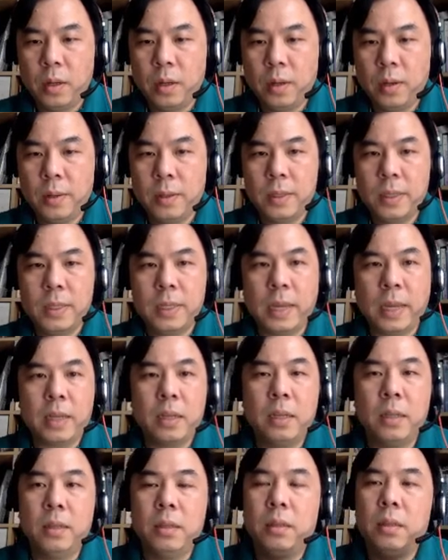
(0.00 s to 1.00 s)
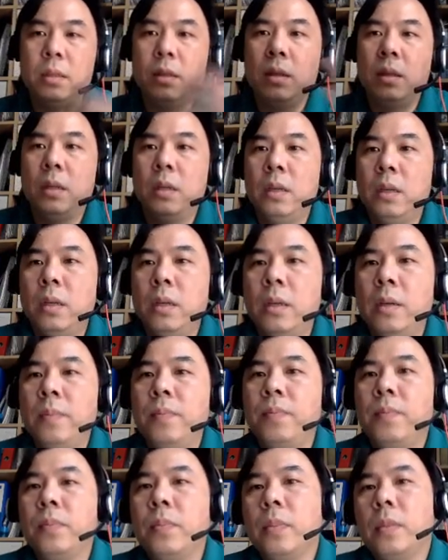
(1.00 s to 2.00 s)
second
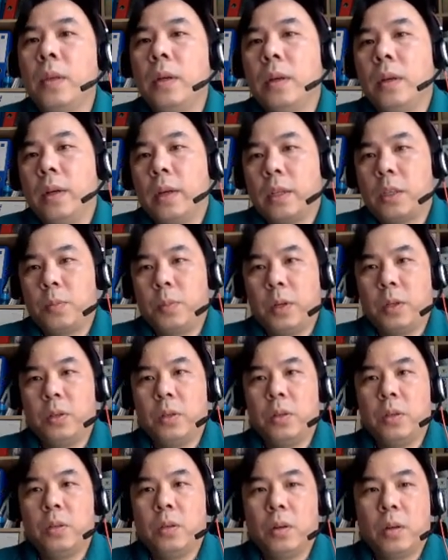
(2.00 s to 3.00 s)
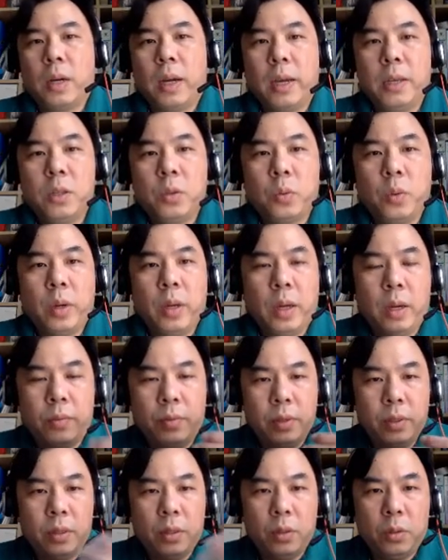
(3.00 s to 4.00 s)
expressions of chi-square
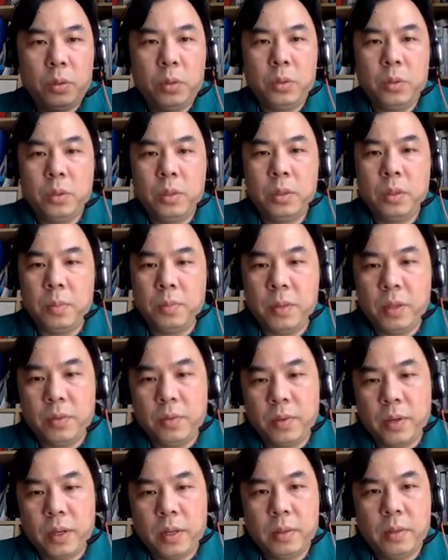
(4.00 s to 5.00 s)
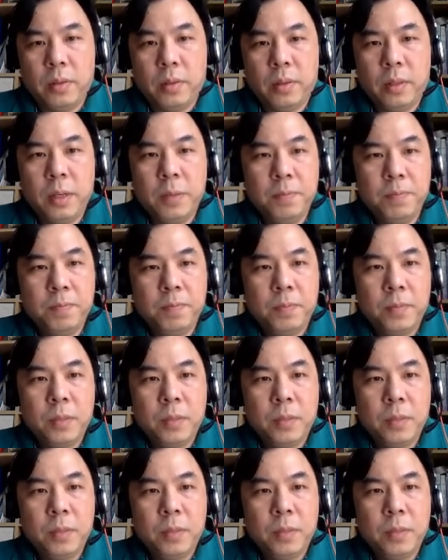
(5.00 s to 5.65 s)
after you simplify it, right?